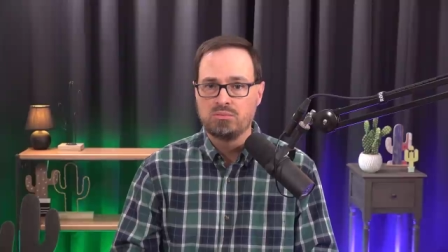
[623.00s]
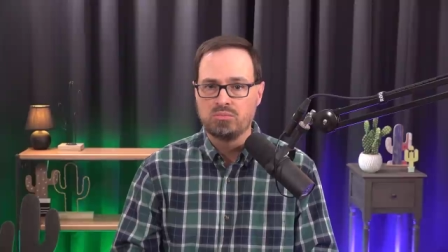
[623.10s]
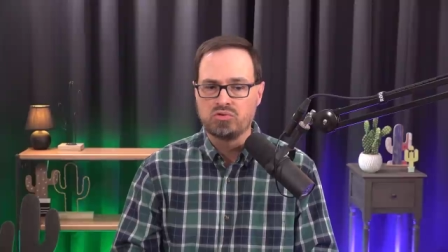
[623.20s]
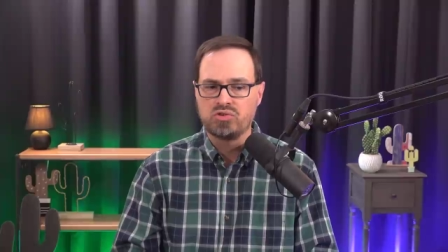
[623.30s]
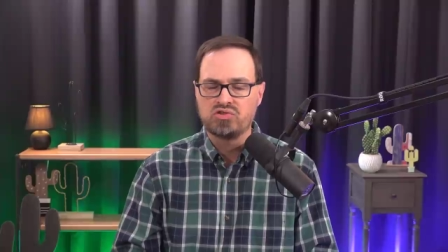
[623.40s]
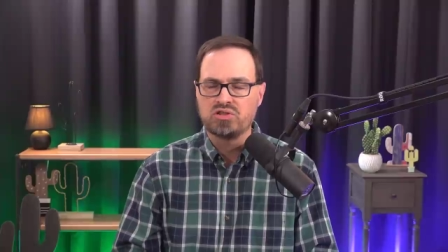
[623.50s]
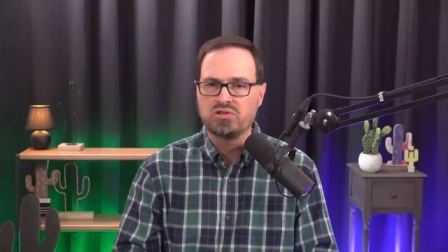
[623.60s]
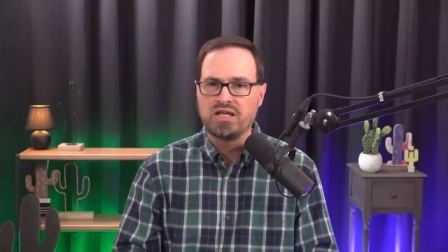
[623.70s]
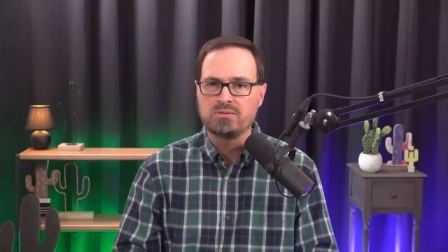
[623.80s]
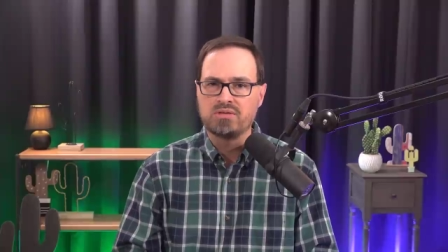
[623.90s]
Patricia
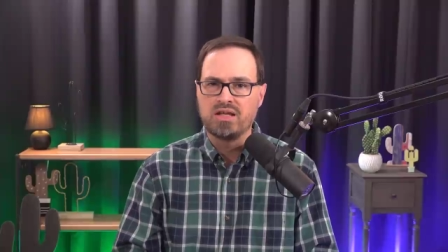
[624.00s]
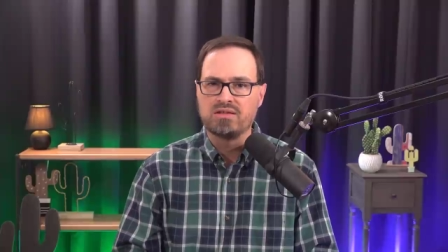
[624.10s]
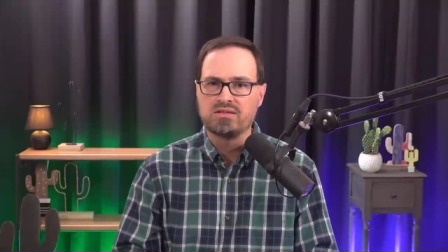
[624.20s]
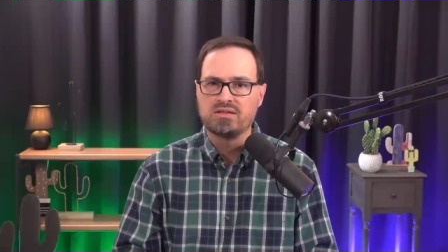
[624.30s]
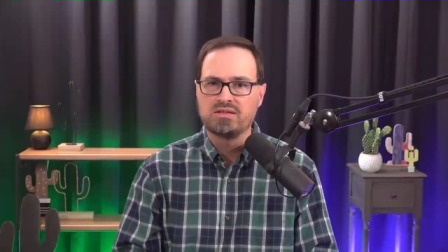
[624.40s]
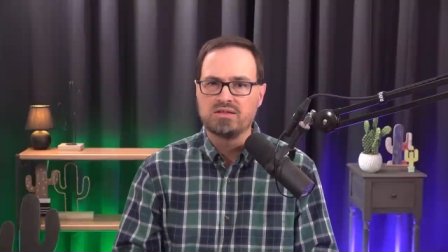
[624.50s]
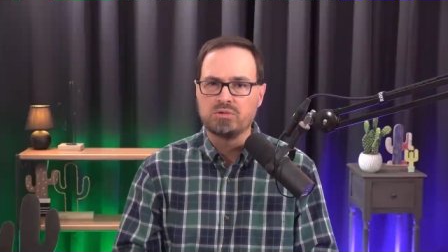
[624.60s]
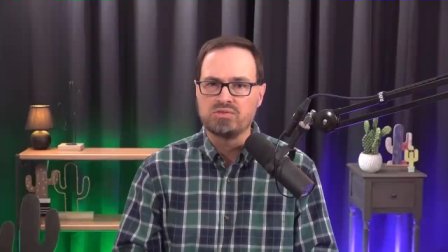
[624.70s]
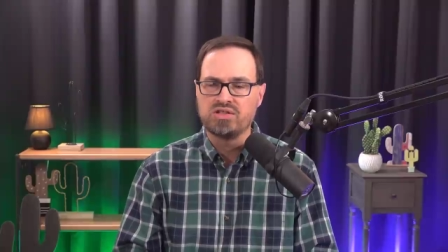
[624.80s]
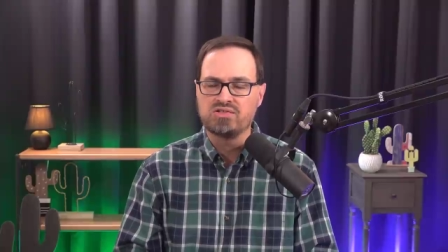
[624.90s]
claimed that
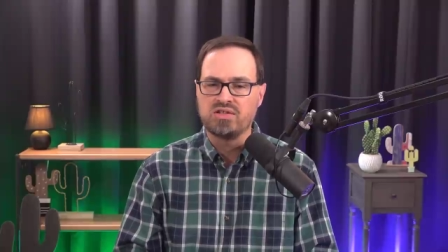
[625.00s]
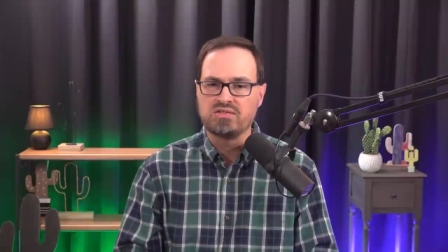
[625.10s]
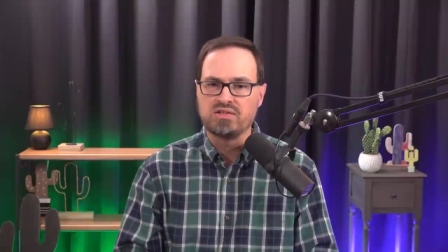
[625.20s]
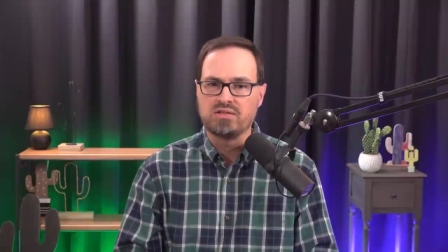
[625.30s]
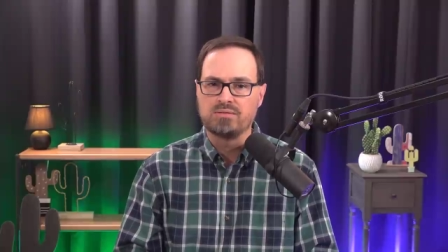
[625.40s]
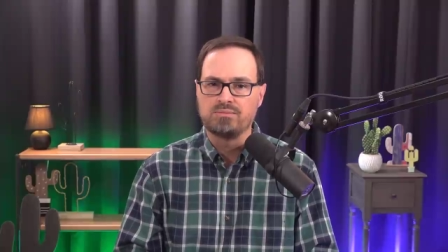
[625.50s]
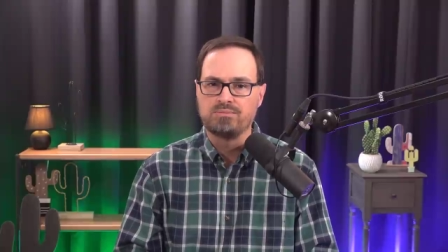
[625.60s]
it was his idea.